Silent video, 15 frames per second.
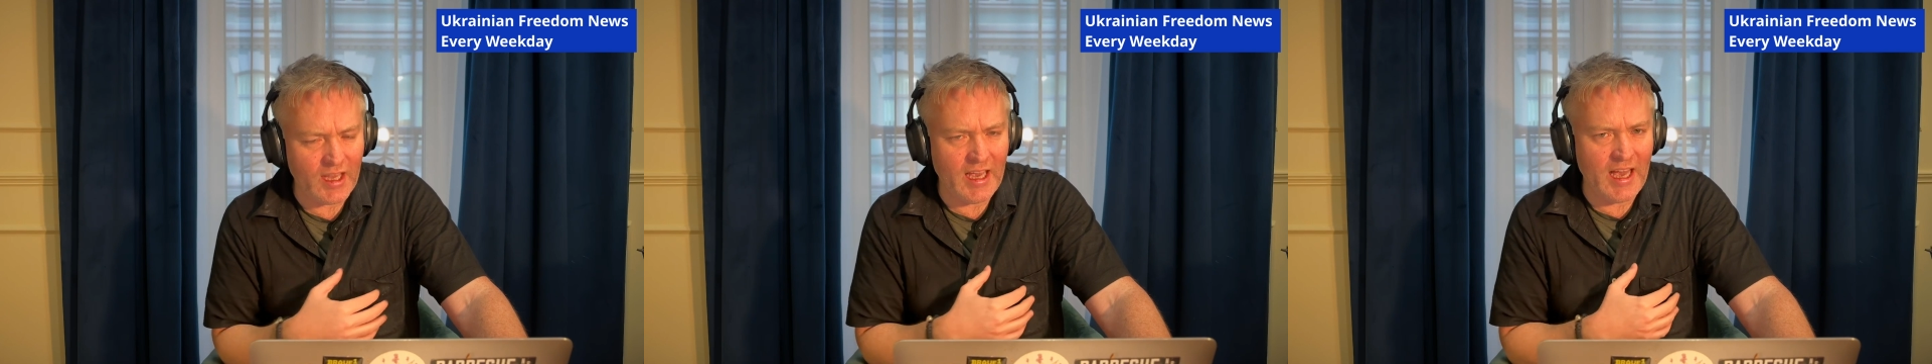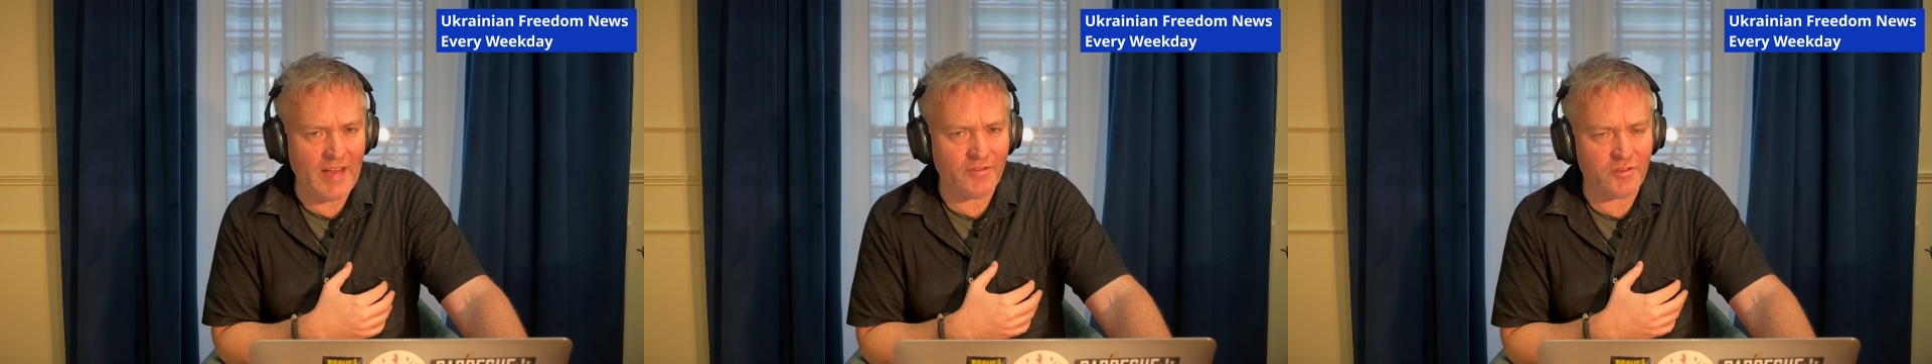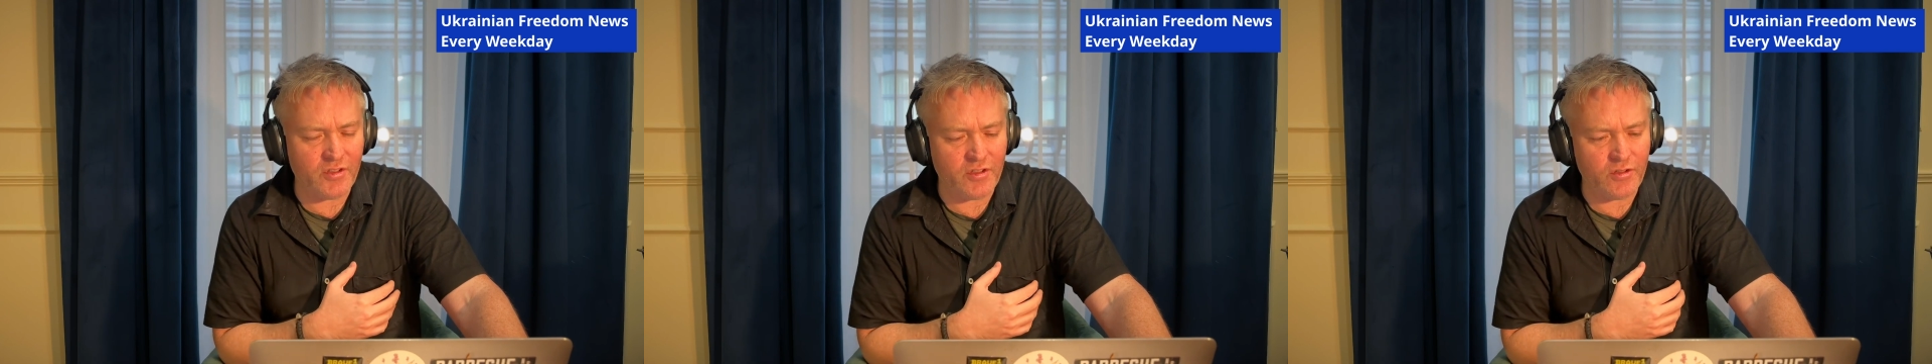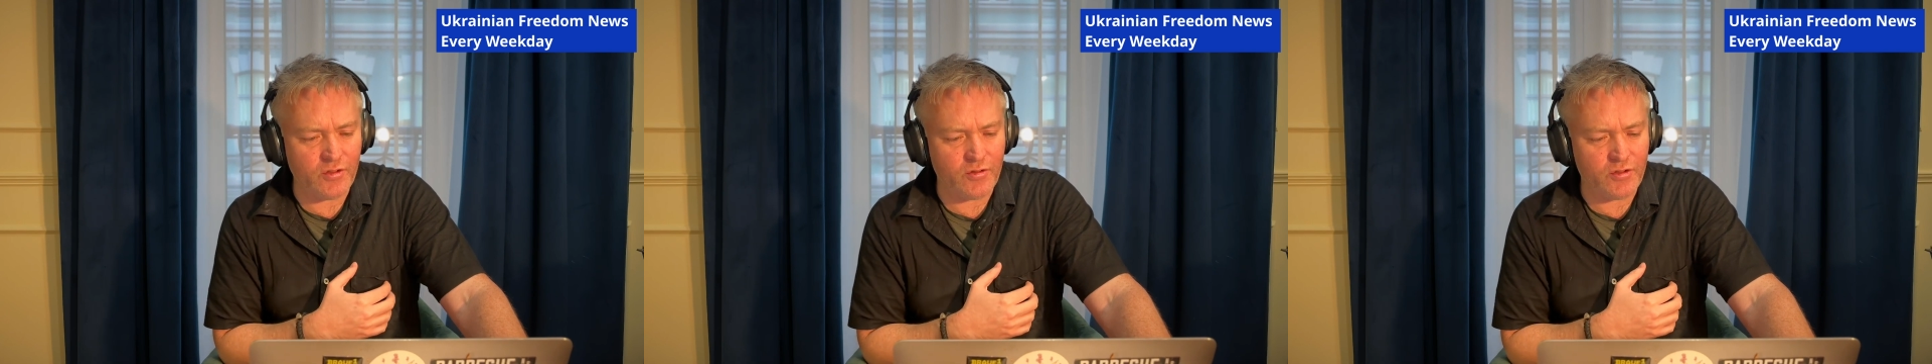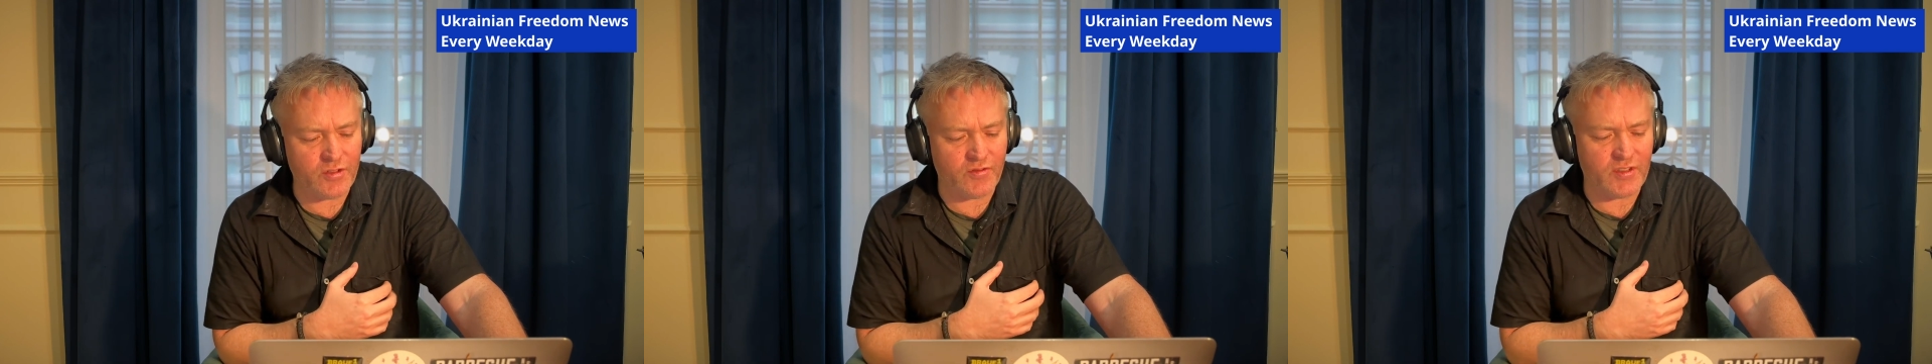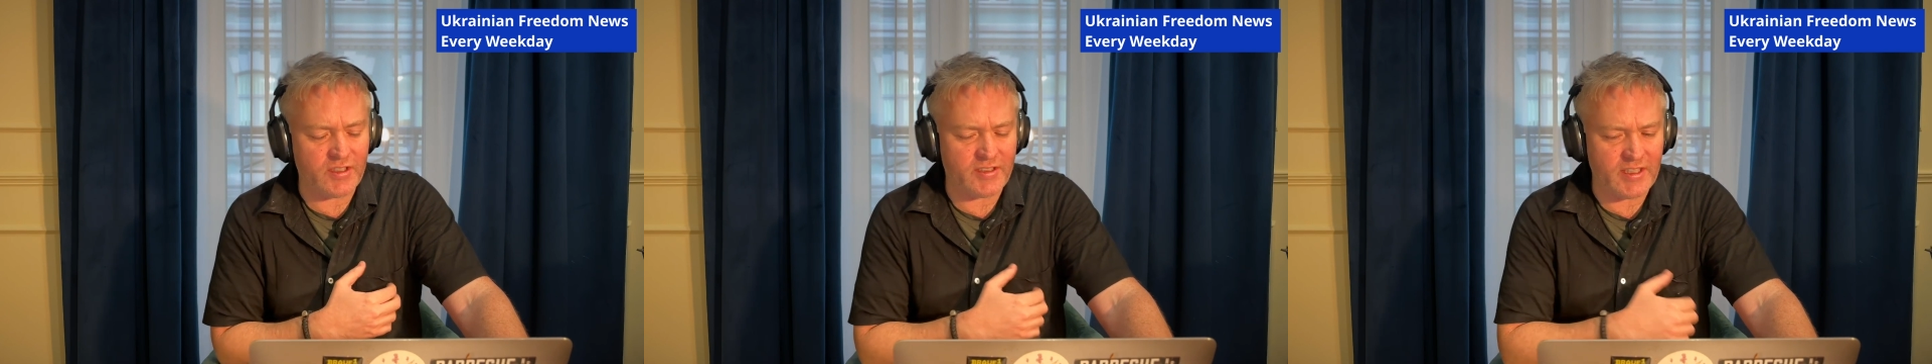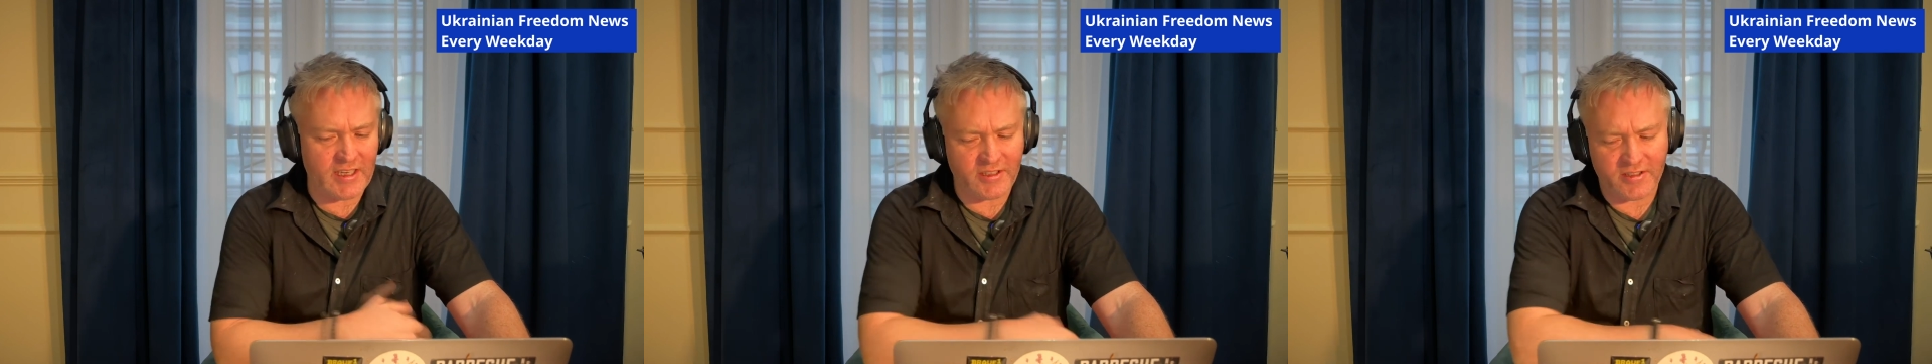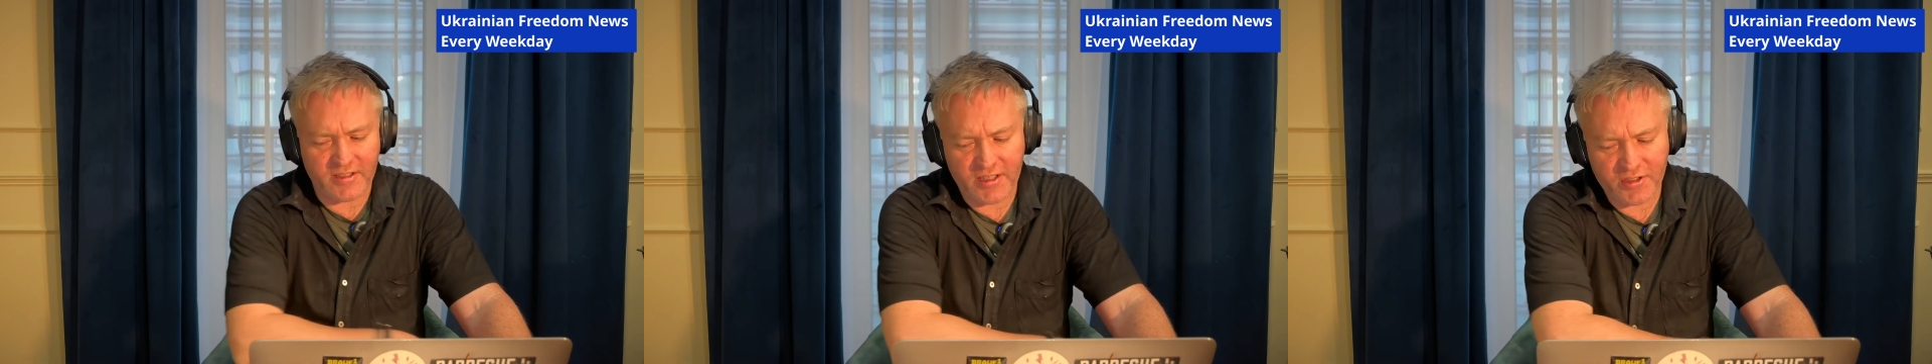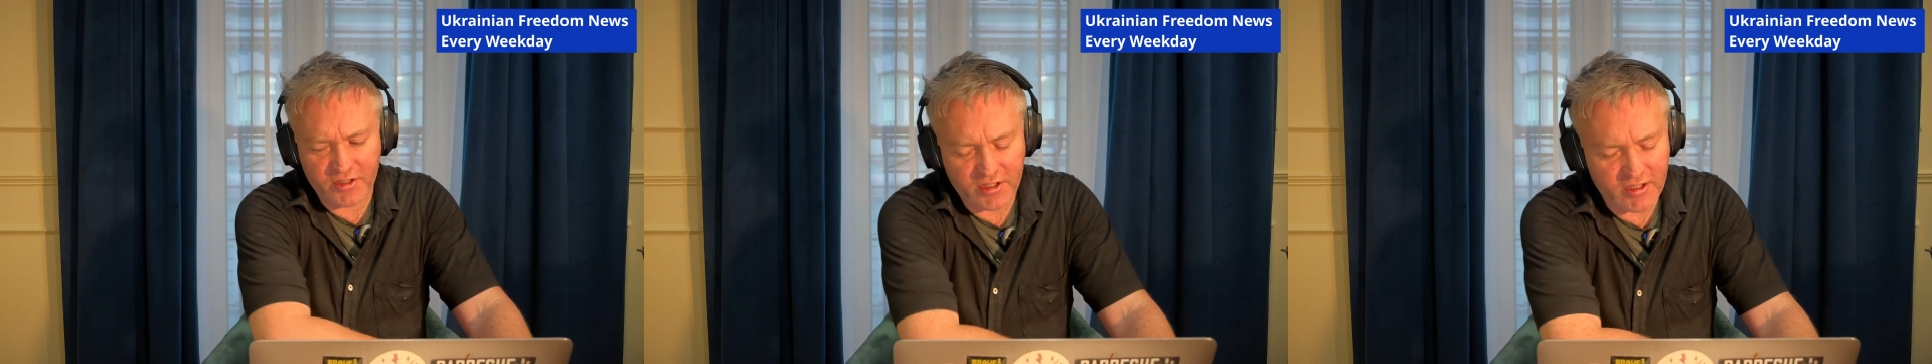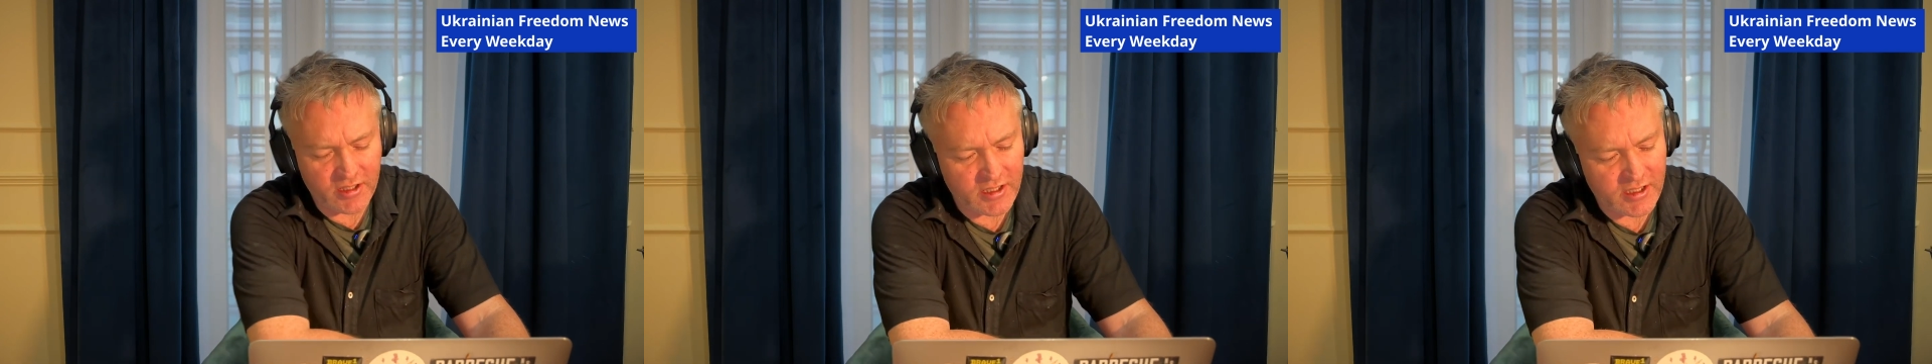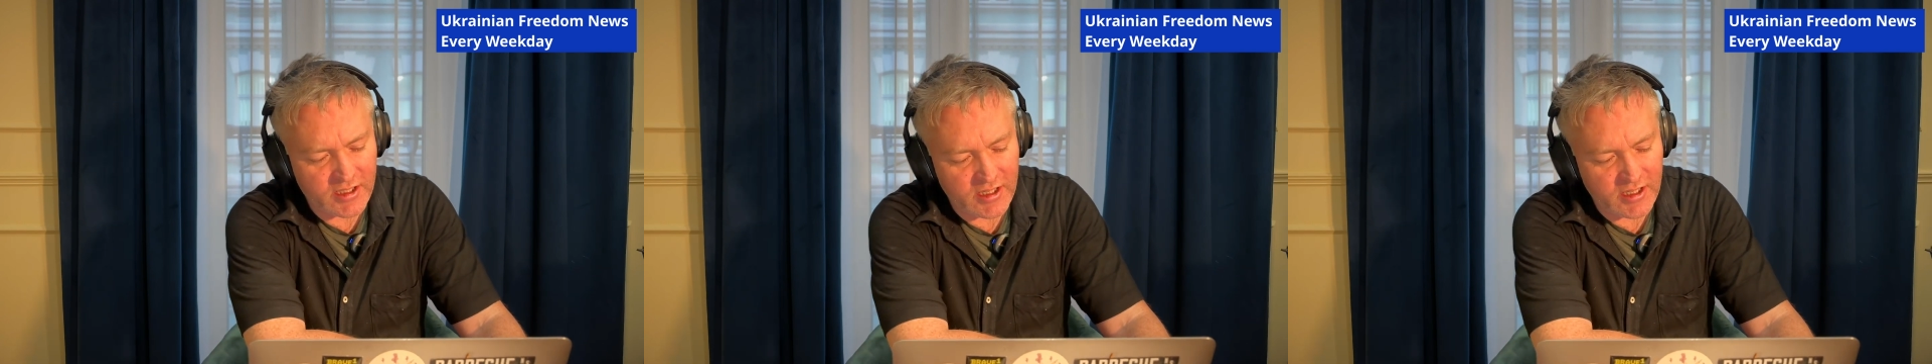after the news of the assassination,